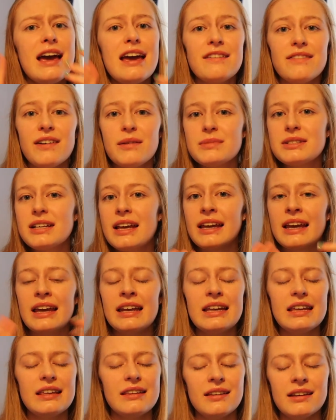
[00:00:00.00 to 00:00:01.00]
if I'm saying
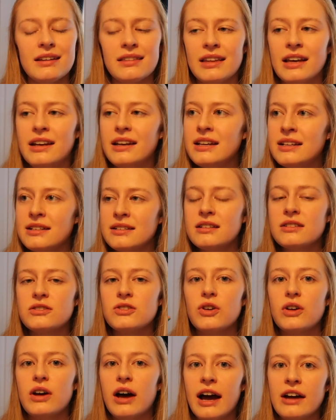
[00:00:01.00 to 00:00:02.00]
anything that
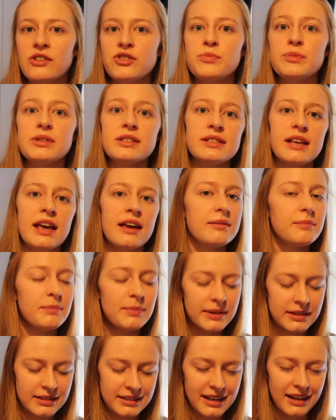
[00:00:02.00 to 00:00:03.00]
isn't
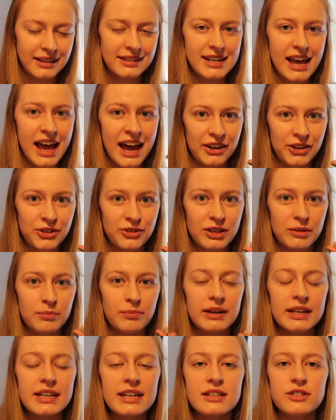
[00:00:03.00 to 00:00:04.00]
100% accurate,
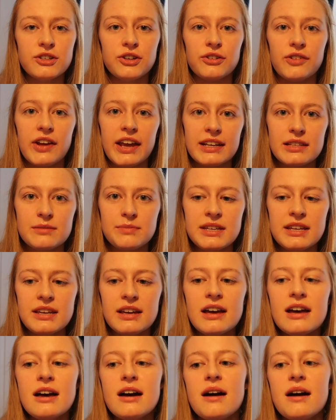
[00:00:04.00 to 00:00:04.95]
please correct me,